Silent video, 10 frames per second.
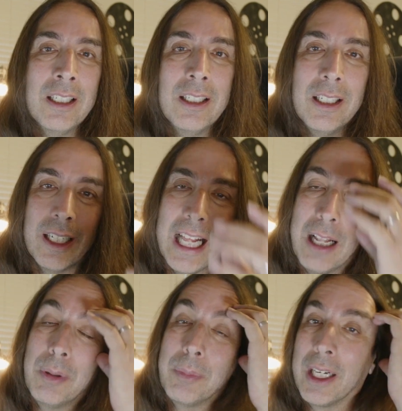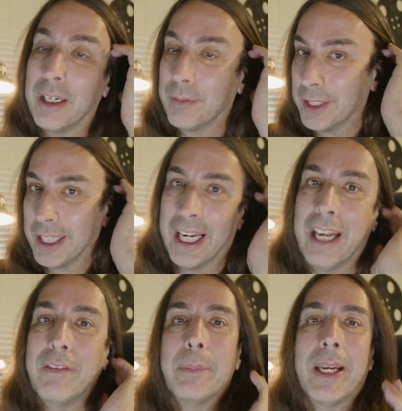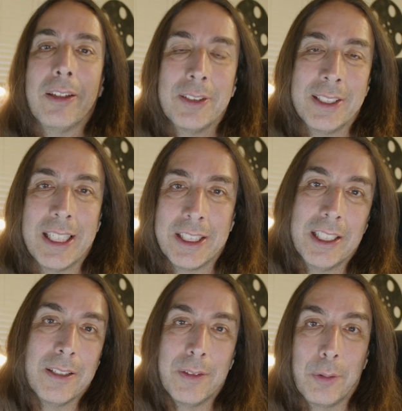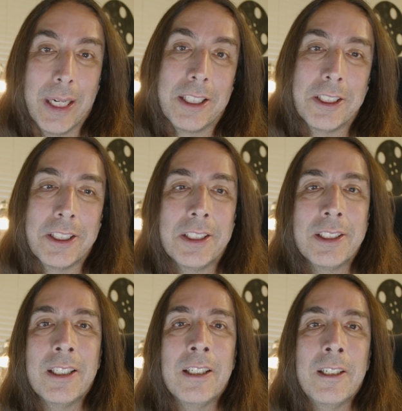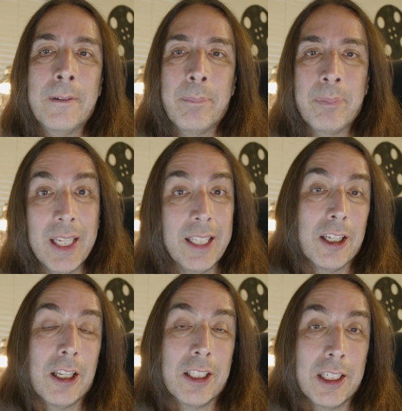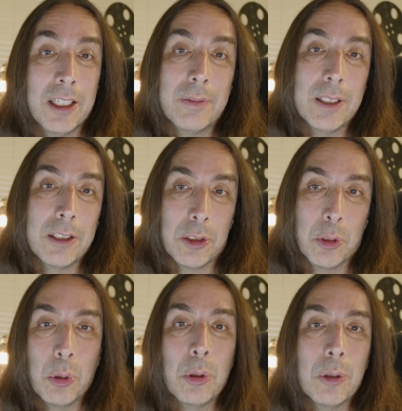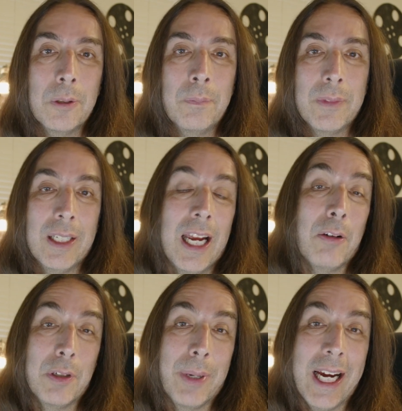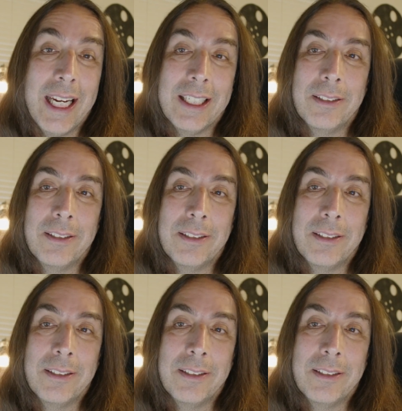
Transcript: an album cover in the heavy metal section of the records and thought the cover looked cool, I would buy it.